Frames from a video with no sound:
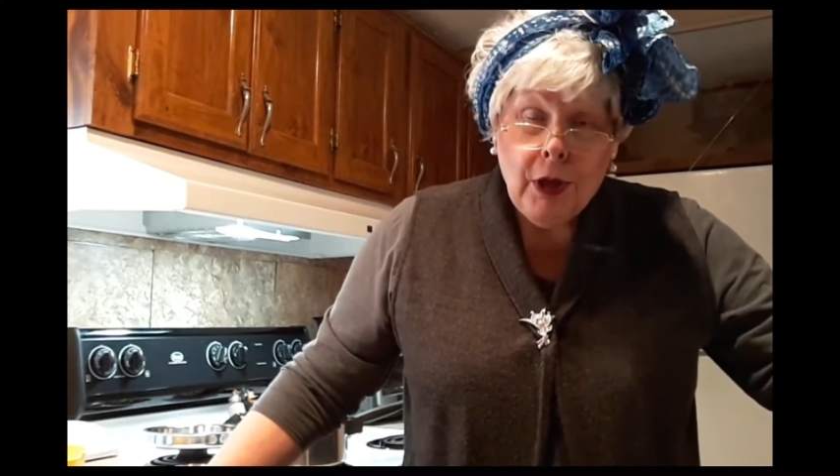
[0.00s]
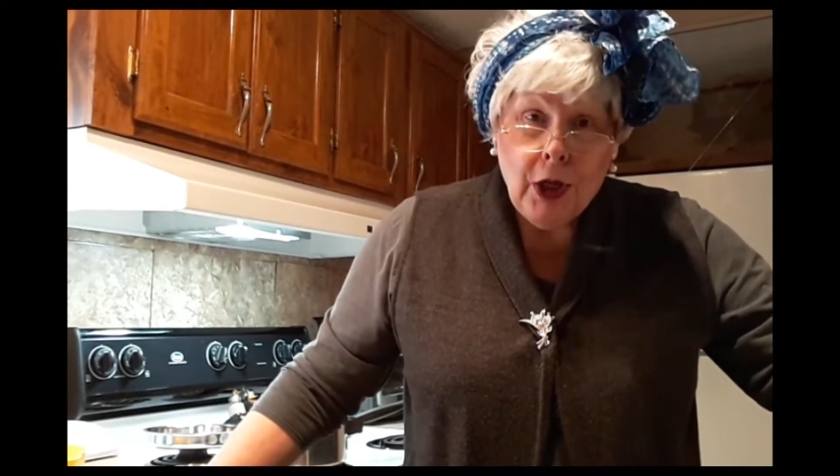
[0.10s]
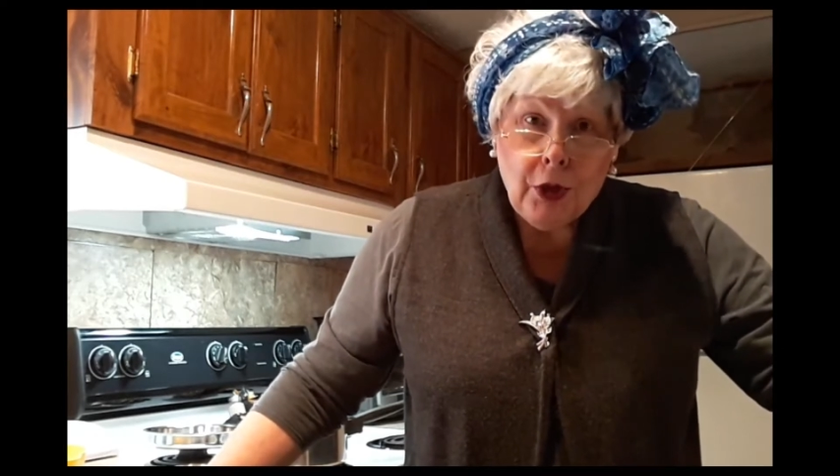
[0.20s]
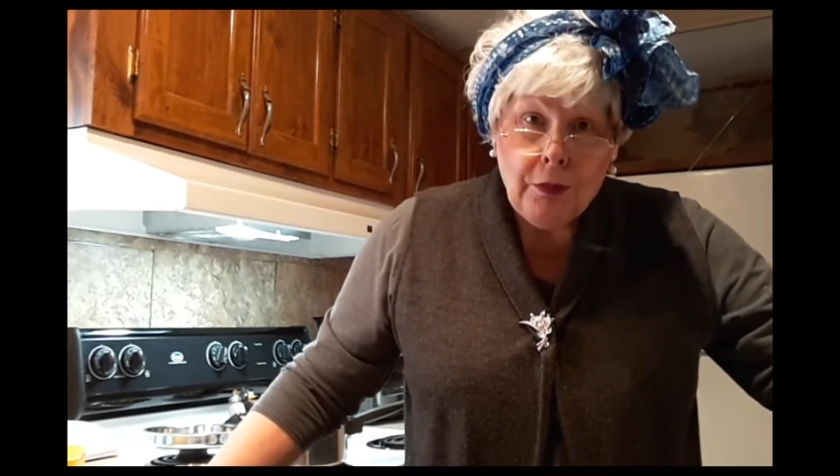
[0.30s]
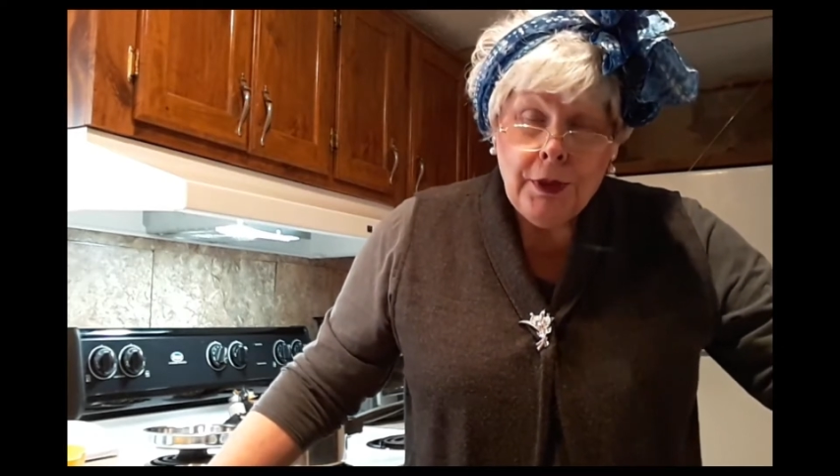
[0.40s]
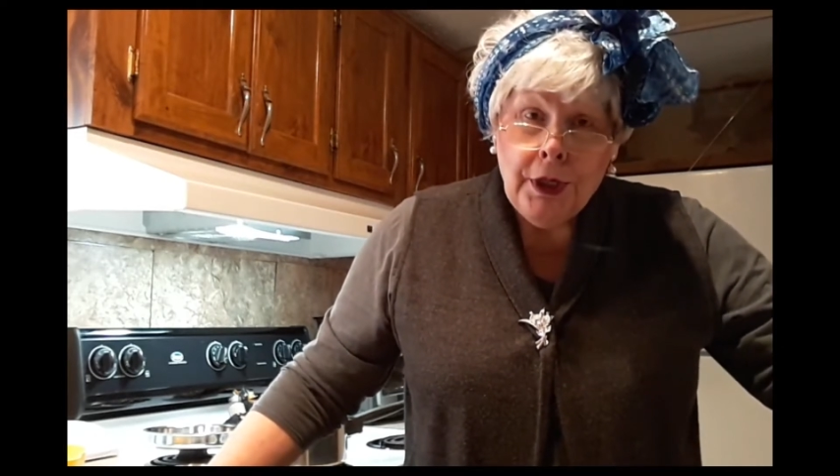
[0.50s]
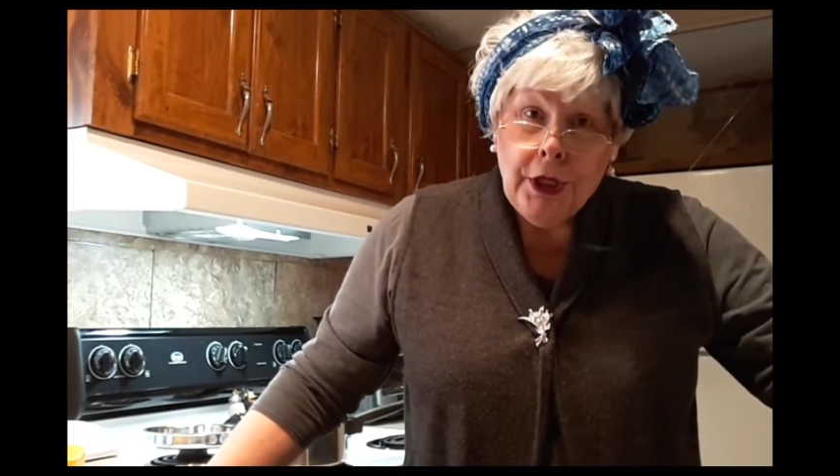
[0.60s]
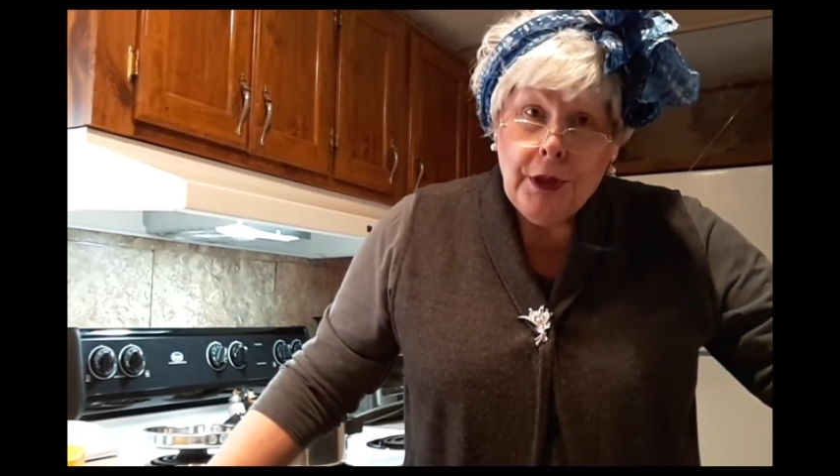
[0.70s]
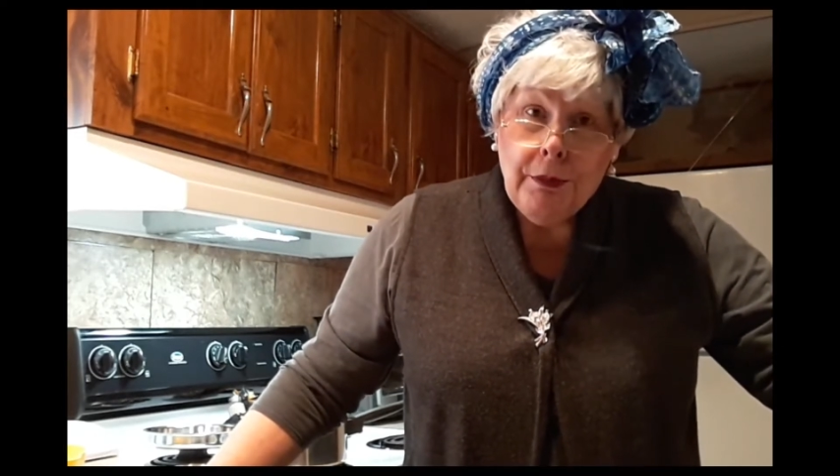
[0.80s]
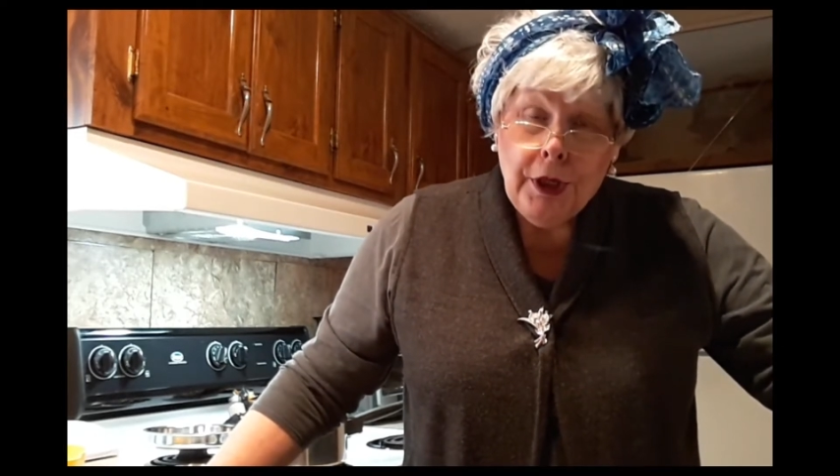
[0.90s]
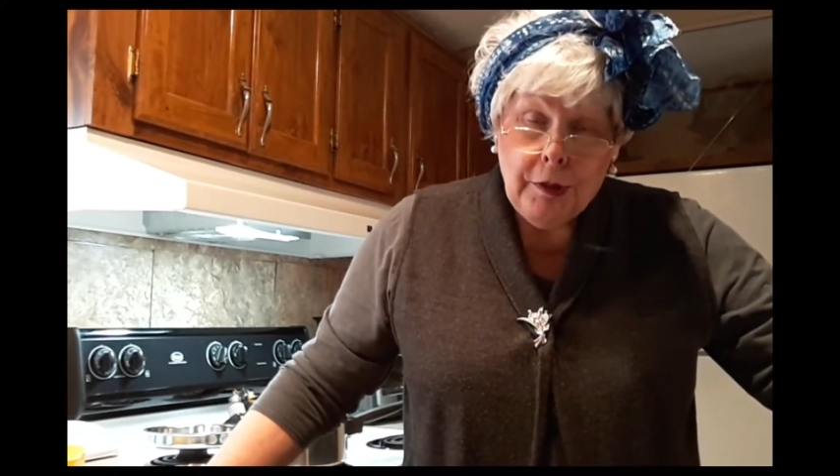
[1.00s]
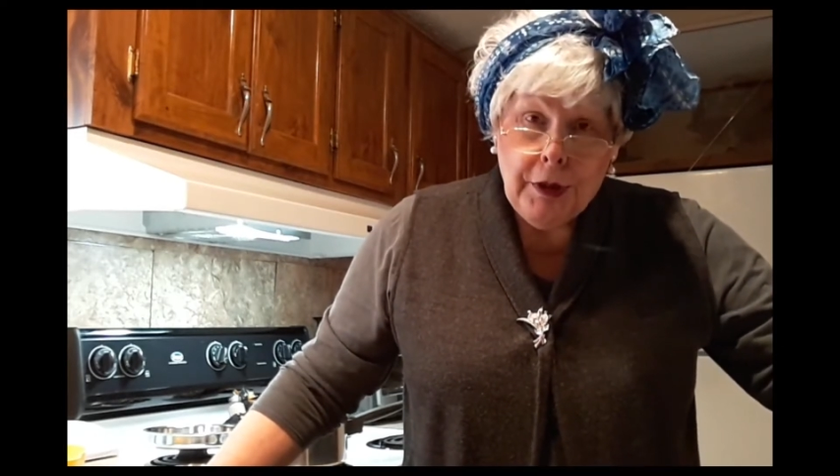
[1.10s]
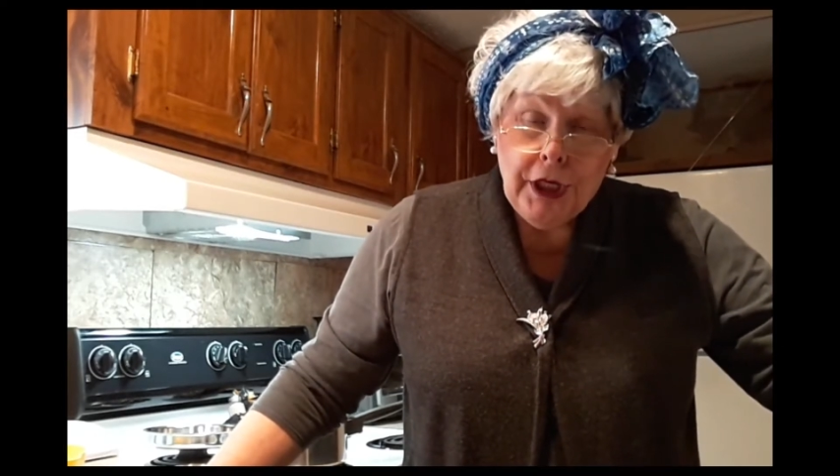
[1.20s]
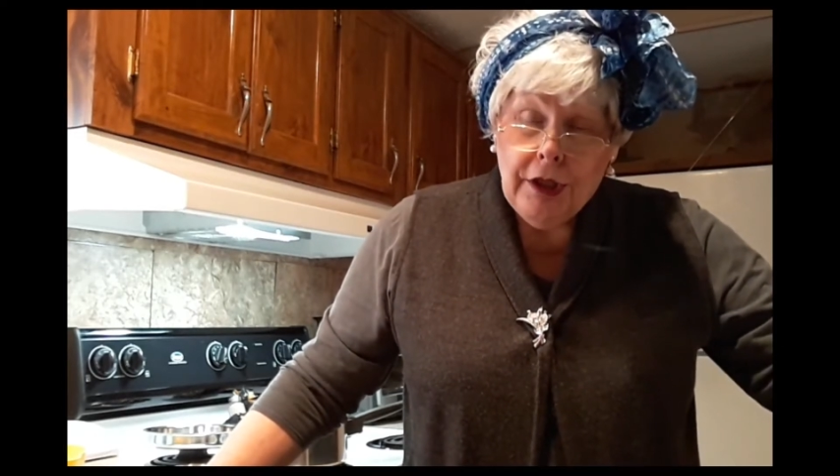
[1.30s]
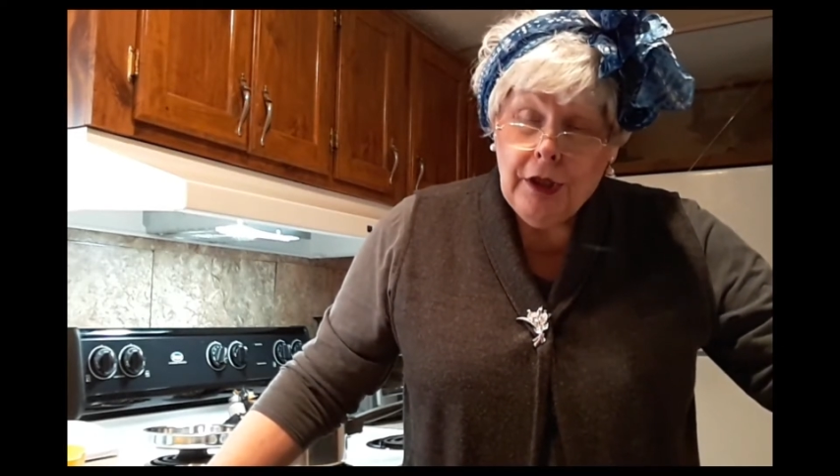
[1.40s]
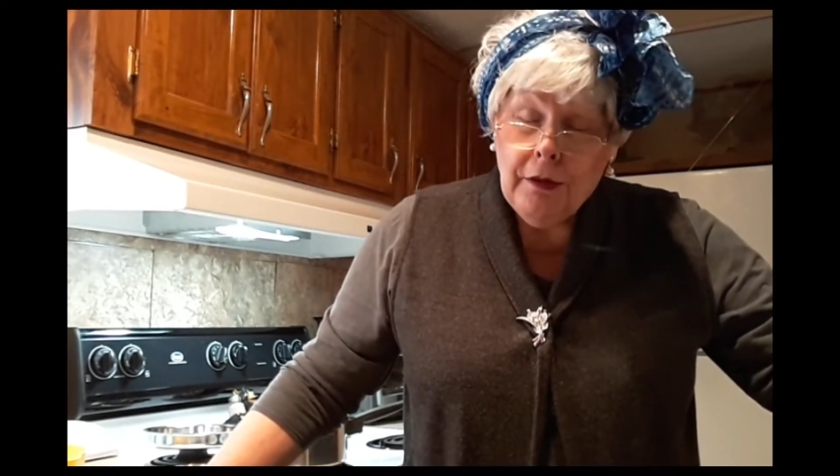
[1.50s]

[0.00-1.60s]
pulp pumpkin